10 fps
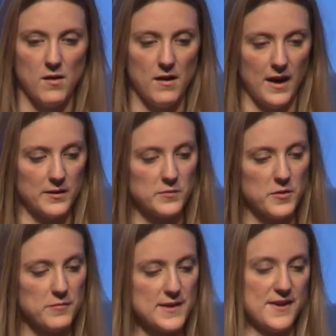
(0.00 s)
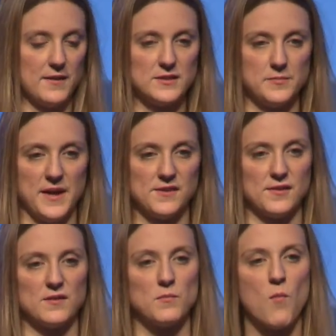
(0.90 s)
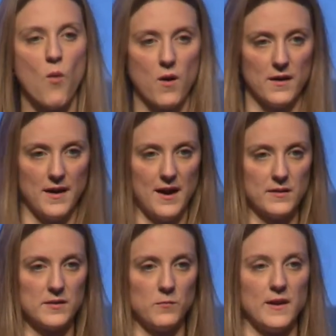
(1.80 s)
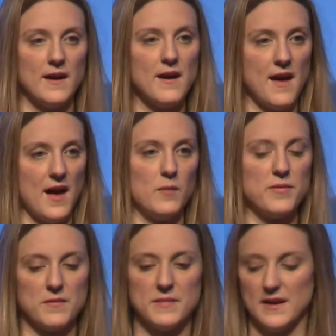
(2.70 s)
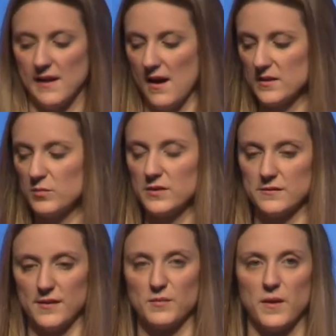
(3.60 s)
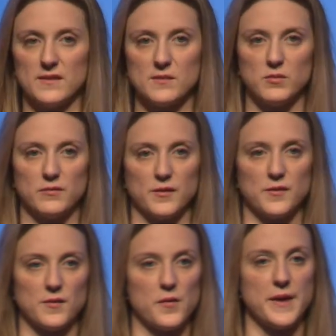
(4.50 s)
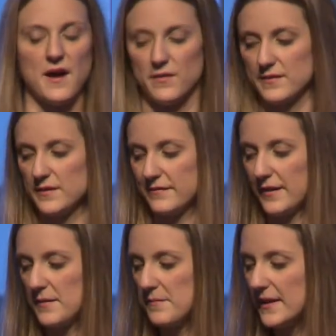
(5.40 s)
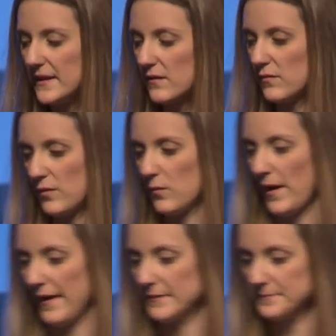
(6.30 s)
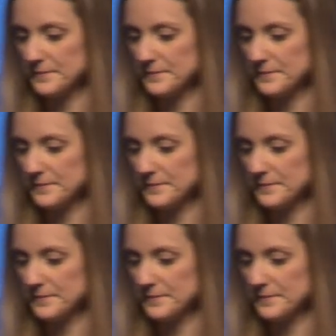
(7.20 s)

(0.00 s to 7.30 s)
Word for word: how can we reach out to patients more? How can we help them be accountable and responsible for their own health in a very meaningful way?